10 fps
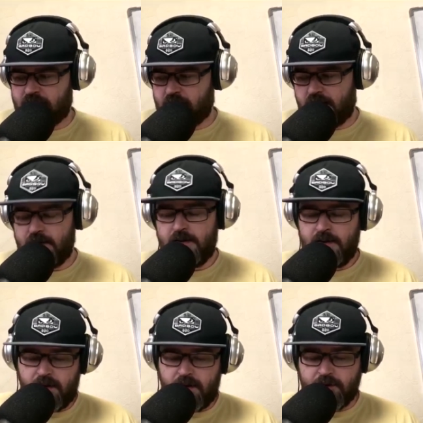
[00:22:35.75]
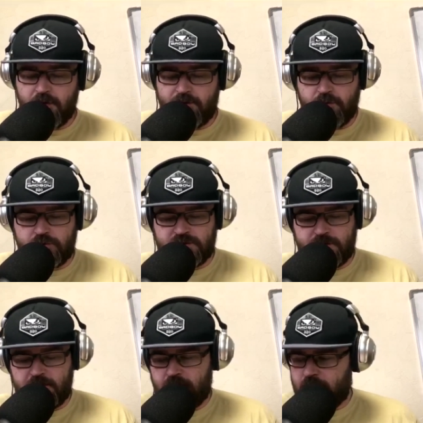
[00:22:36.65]
So yeah, I'm going for Rosa,
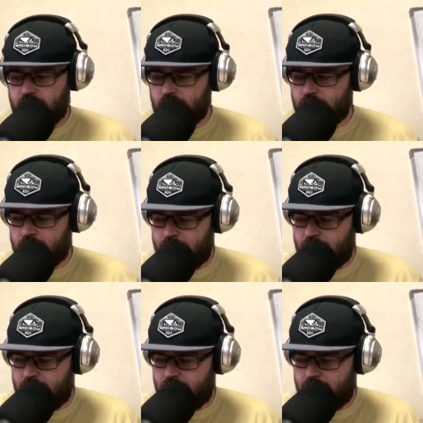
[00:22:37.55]
but I do think it'll be by